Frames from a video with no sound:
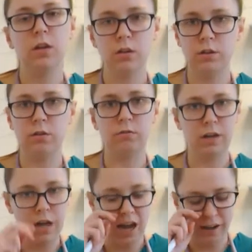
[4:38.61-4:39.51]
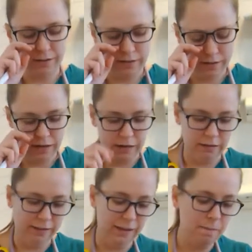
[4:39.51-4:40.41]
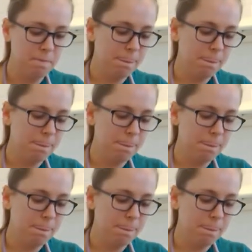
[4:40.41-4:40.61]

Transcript: react and dilate.